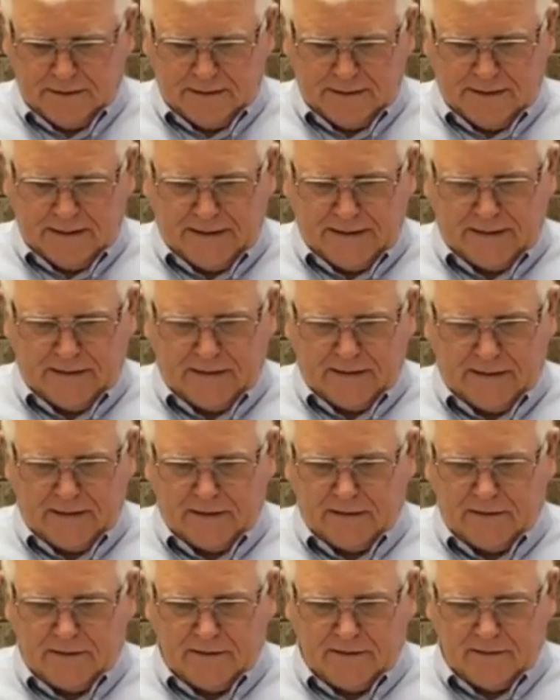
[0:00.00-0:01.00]
and
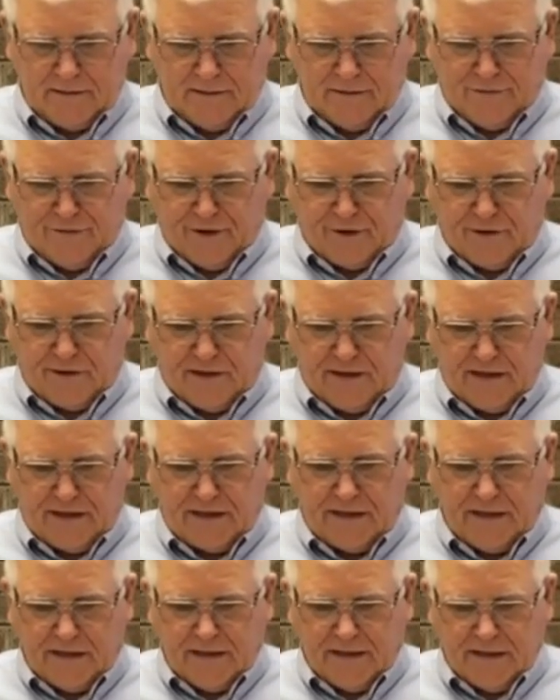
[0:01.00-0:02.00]
uh,
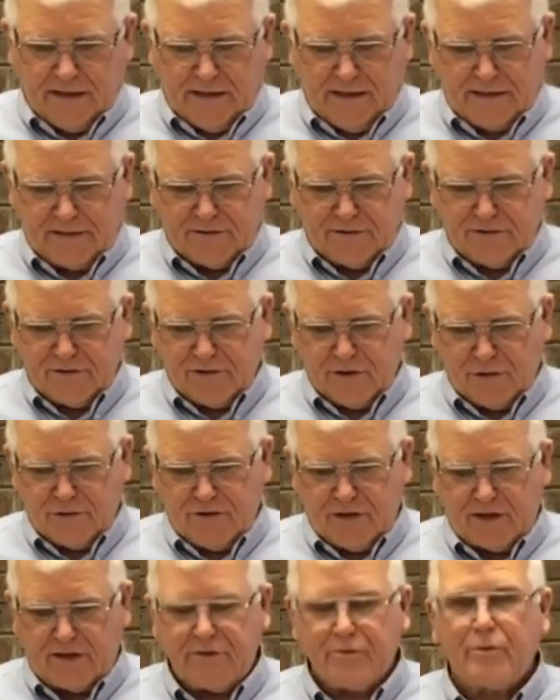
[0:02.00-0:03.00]
thirdly, its
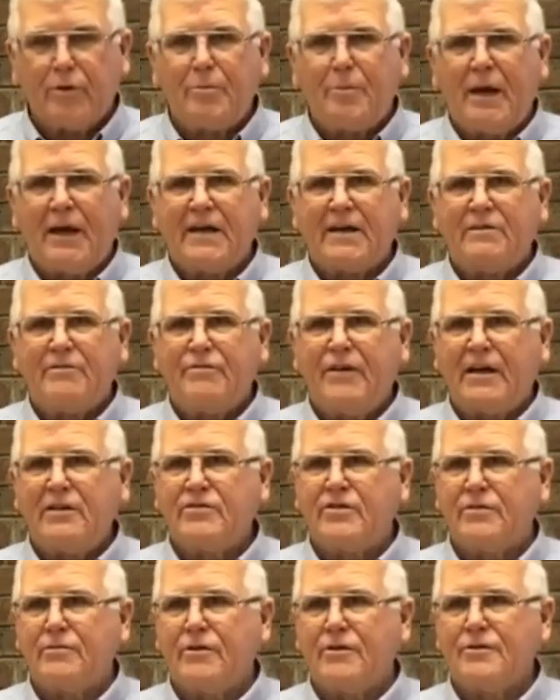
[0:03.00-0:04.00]
association with pagan
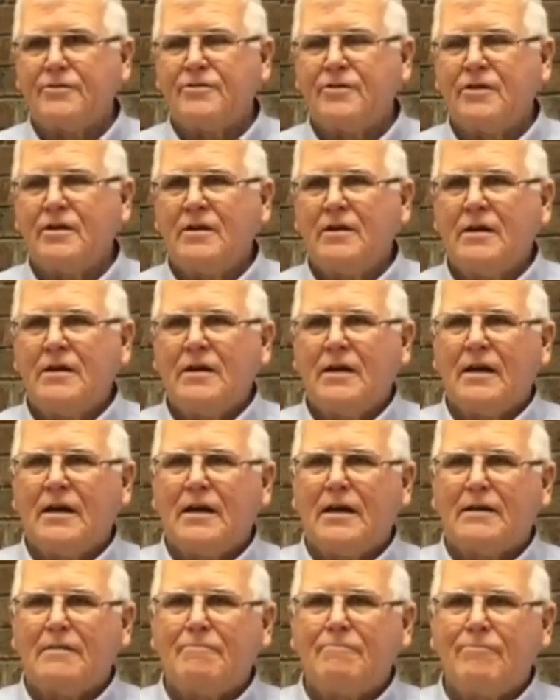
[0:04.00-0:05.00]
festivals.
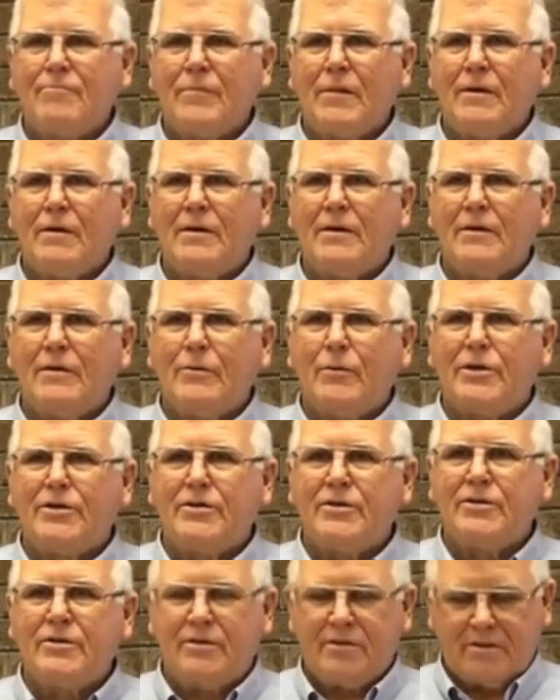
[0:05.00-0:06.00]
Um, which
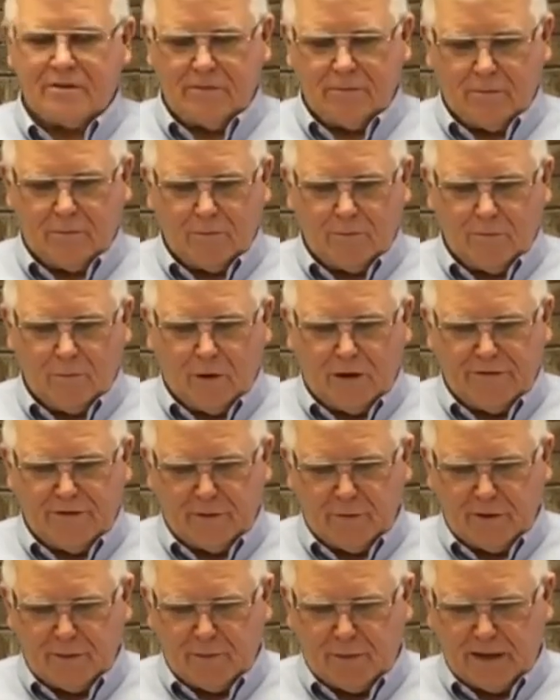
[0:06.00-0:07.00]
is one that
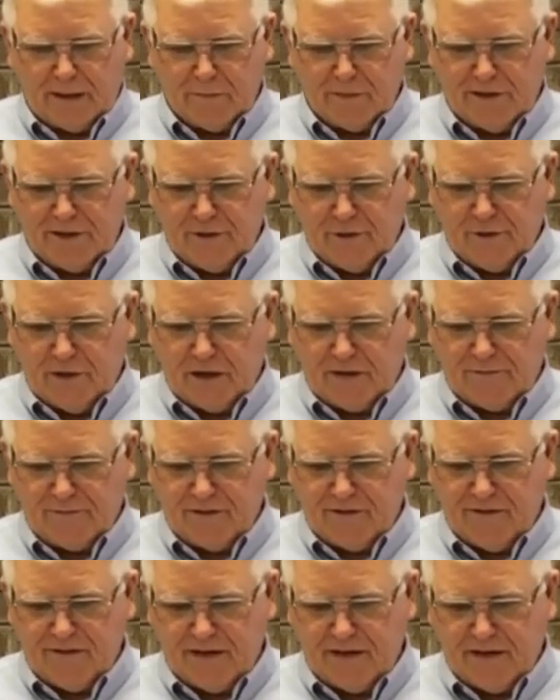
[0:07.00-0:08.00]
we probably don't
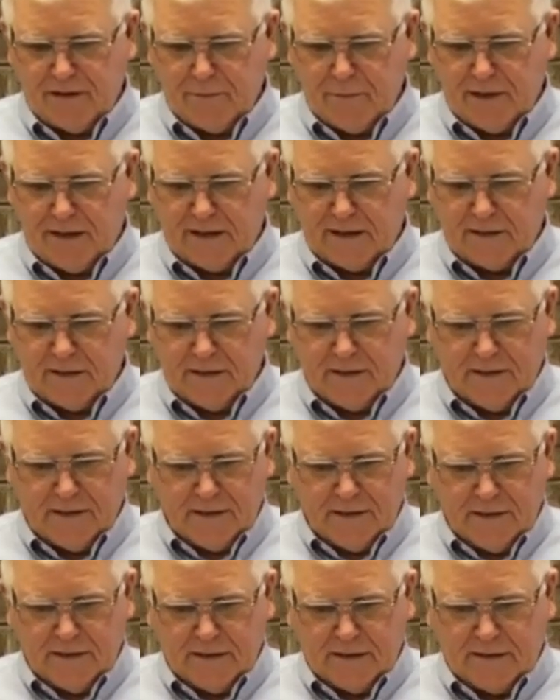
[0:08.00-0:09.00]
often think about,
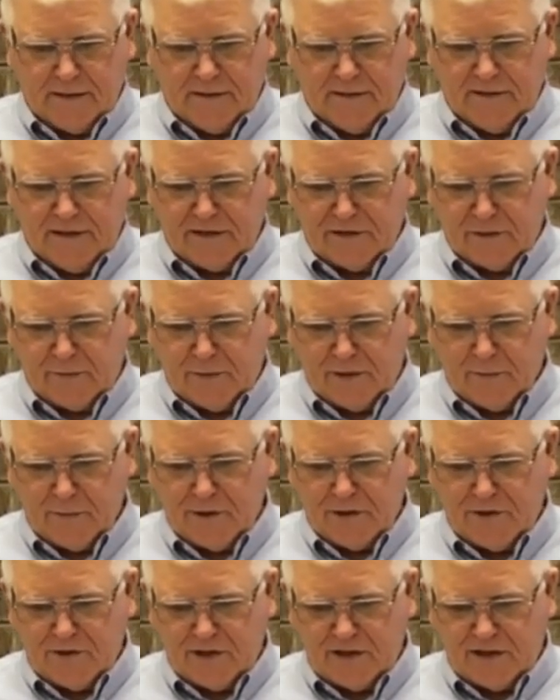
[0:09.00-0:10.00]
uh, the instrumental
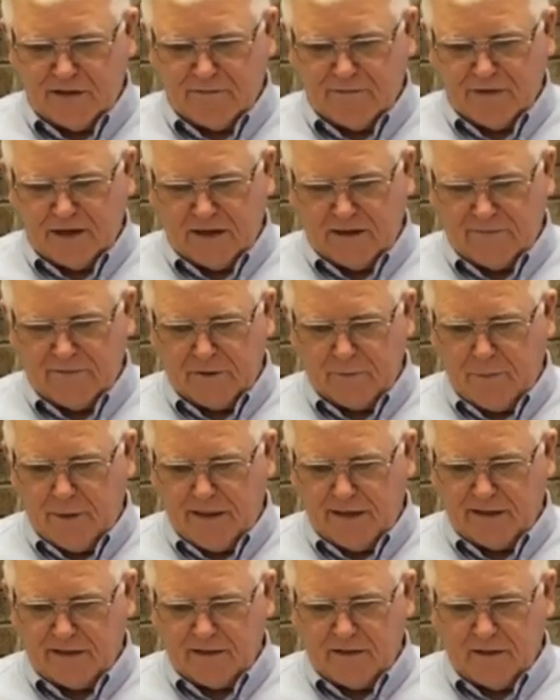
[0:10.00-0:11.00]
music involved in
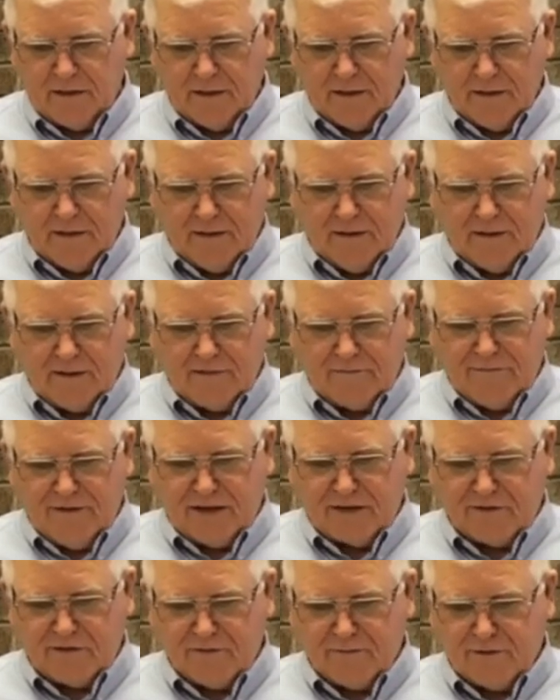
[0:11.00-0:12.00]
pagan uh,
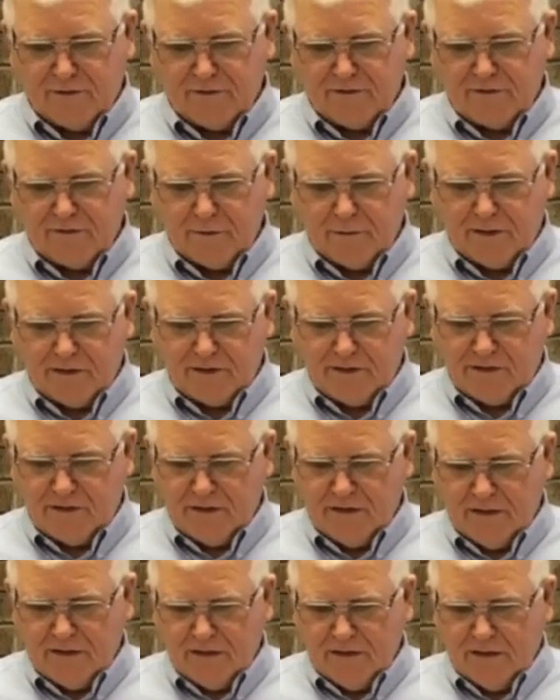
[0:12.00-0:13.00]
festivals, which
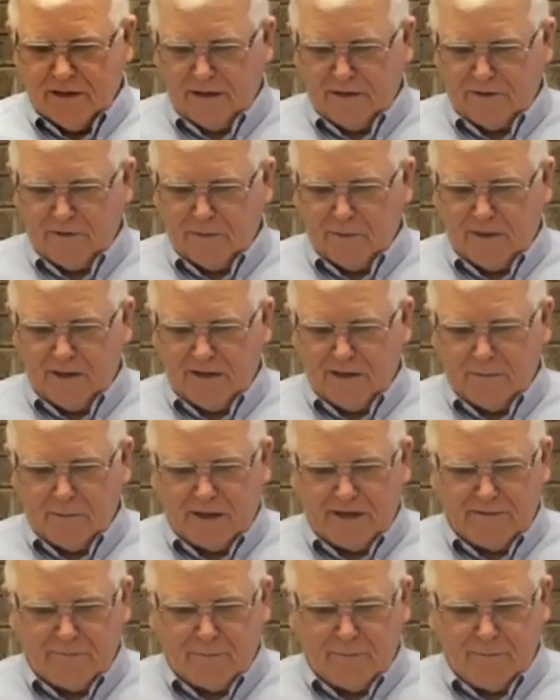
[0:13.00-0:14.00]
ultimately
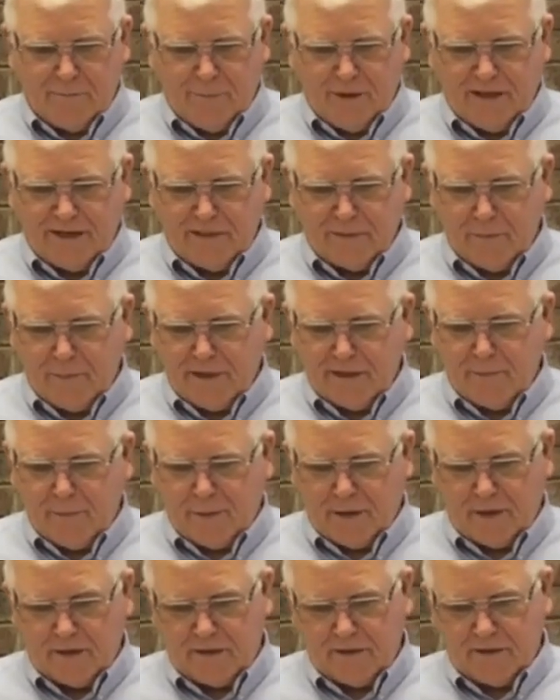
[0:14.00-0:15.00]
may have played a big
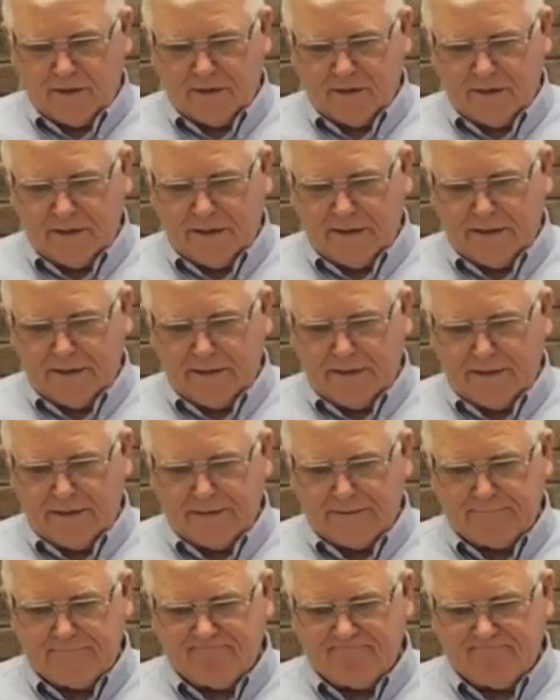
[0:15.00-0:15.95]
part in uh,